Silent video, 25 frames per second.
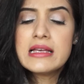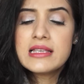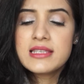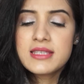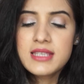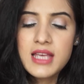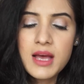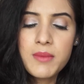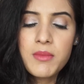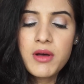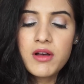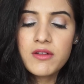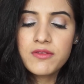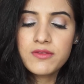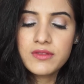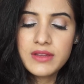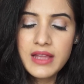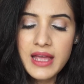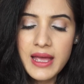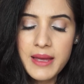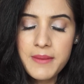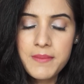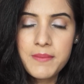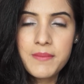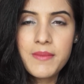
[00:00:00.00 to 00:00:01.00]
Some of
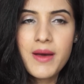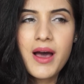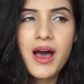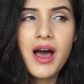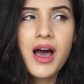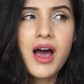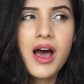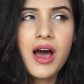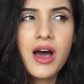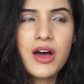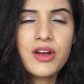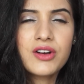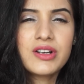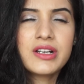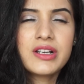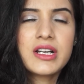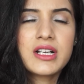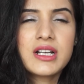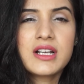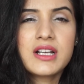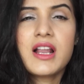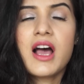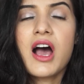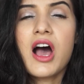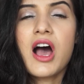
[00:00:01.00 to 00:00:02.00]
them are
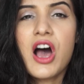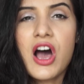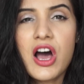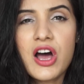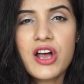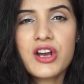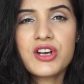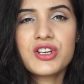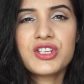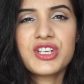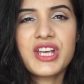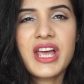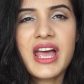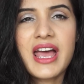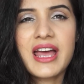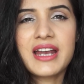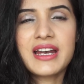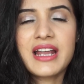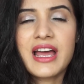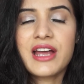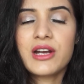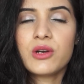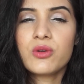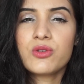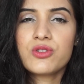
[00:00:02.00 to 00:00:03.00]
little harsh and
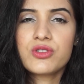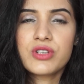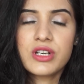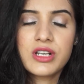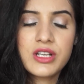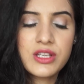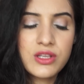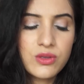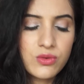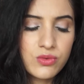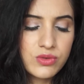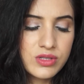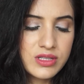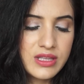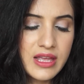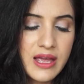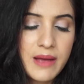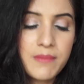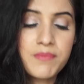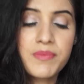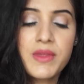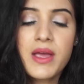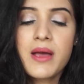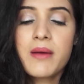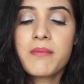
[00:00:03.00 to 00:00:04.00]
I don't really use
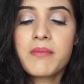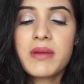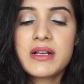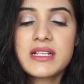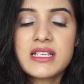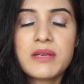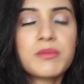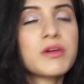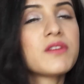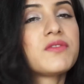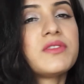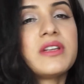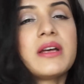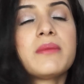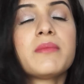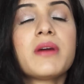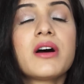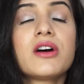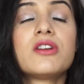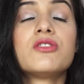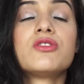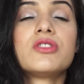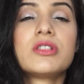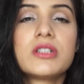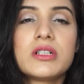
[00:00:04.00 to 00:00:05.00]
them, but some of them
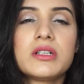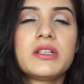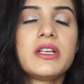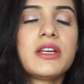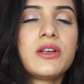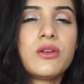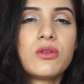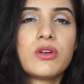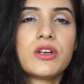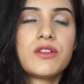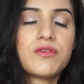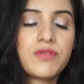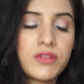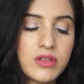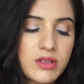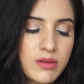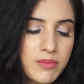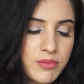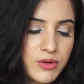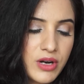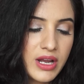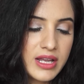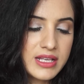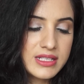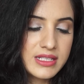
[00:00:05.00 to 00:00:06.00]
are really good for the
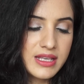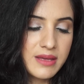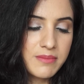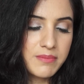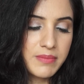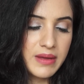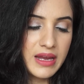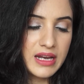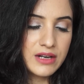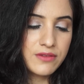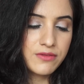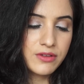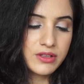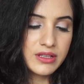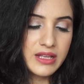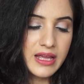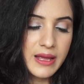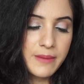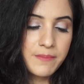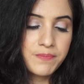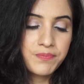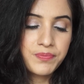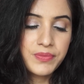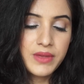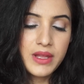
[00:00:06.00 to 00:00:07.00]
price I paid for them.